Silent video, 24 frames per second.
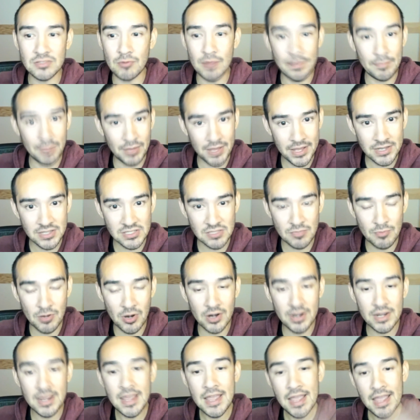So I played it
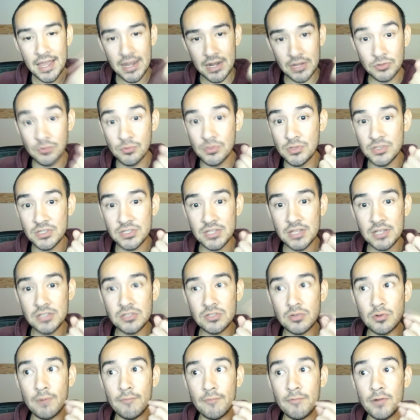smart and I threw the
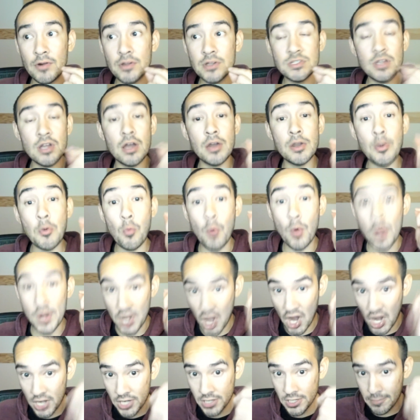Sunstorm first on a
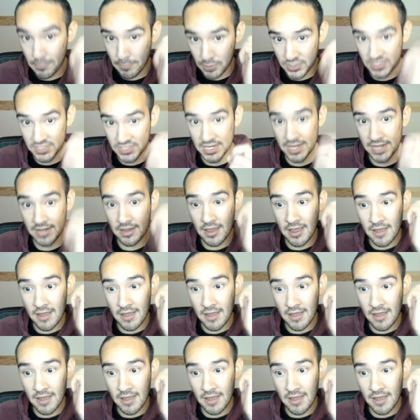100%